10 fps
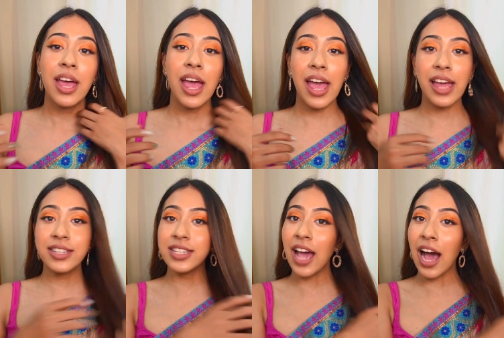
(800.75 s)
And
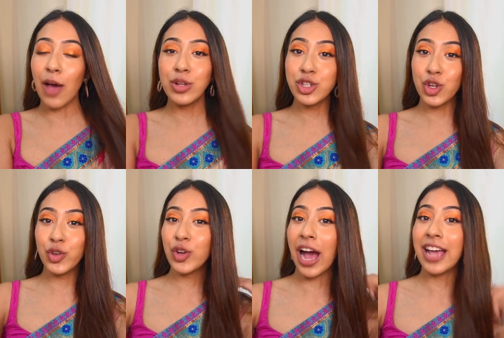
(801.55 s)
yeah, I will show
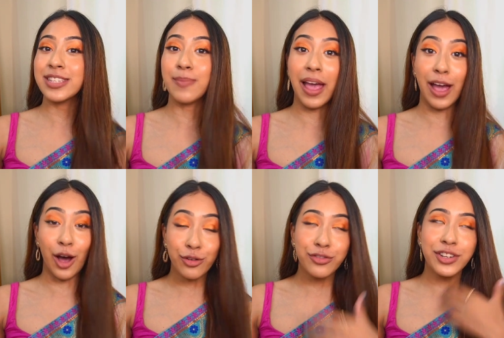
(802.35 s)
you guys my
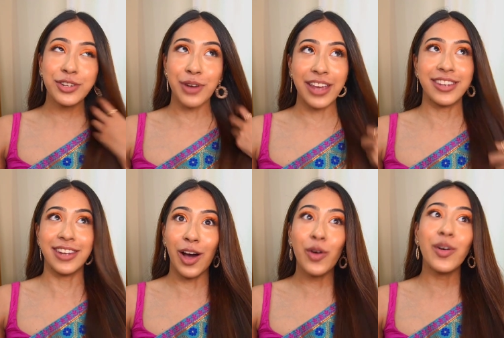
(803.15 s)
outfit right now.